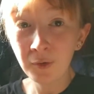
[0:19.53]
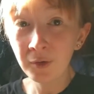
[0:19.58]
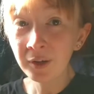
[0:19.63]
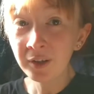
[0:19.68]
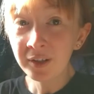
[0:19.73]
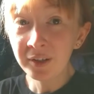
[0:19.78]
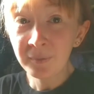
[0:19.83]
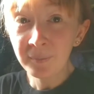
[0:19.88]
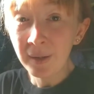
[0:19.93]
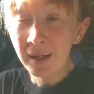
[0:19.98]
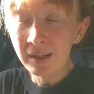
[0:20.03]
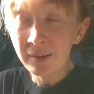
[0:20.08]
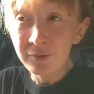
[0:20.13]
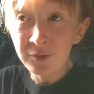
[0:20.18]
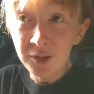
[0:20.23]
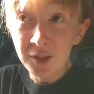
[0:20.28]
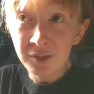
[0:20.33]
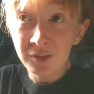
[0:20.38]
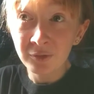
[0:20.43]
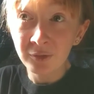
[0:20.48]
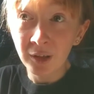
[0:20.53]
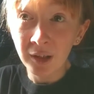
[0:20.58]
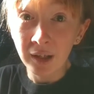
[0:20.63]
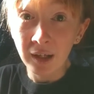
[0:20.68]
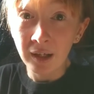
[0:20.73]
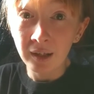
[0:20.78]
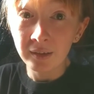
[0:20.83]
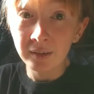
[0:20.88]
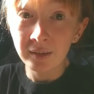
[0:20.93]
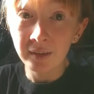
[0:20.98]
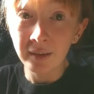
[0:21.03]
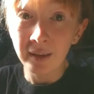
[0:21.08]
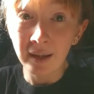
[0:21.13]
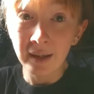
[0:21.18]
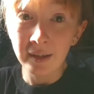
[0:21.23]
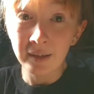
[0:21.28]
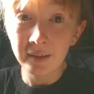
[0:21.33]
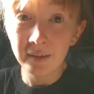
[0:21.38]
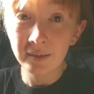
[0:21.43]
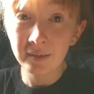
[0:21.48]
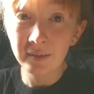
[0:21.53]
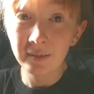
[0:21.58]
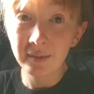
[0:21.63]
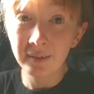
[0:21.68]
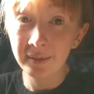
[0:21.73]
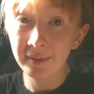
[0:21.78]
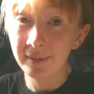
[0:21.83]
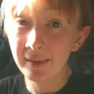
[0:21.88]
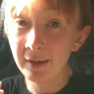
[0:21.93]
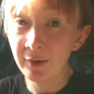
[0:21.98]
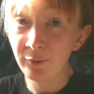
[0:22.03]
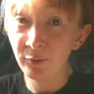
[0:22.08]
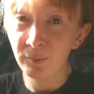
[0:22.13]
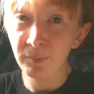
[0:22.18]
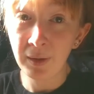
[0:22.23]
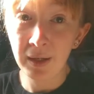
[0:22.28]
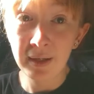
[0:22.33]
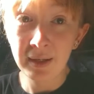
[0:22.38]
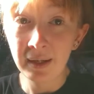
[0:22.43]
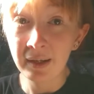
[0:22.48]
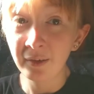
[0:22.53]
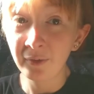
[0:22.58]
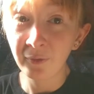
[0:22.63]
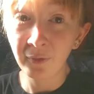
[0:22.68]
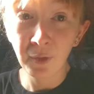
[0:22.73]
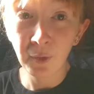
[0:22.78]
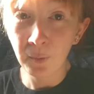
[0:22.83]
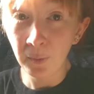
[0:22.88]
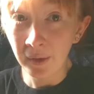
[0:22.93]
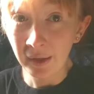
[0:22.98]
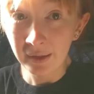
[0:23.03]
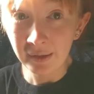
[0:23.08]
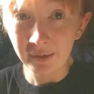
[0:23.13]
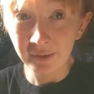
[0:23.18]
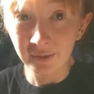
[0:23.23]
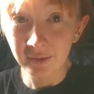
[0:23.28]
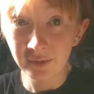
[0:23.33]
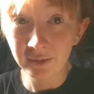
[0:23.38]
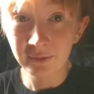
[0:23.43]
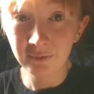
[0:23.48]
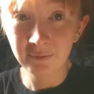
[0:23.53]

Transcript: or you might have just forgotten that they've been here for a while.